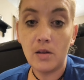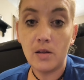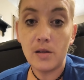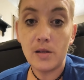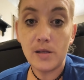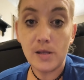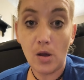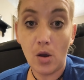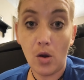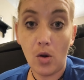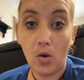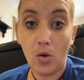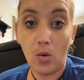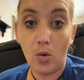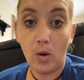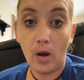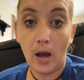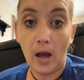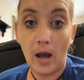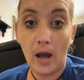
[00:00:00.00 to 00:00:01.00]

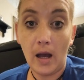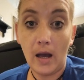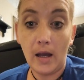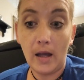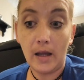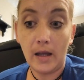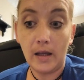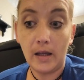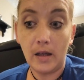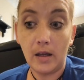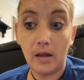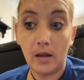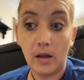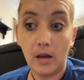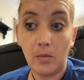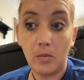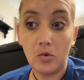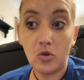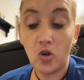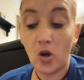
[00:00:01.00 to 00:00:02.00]
So I
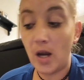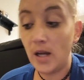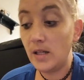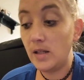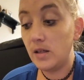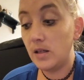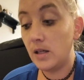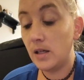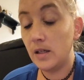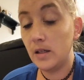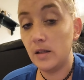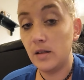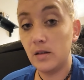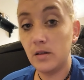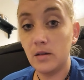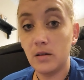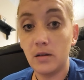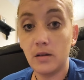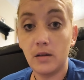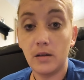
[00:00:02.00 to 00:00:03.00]
tried
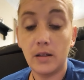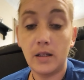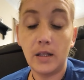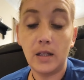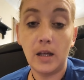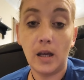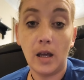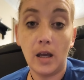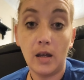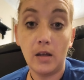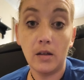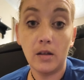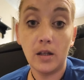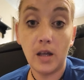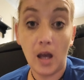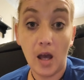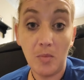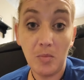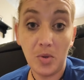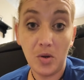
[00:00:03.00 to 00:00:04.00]
the
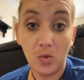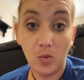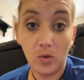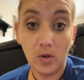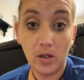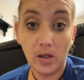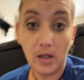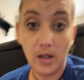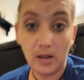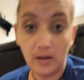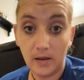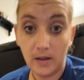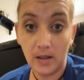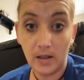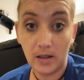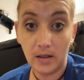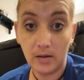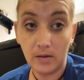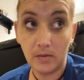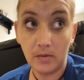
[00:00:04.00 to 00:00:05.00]
cup one,
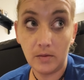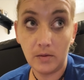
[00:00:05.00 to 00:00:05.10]
the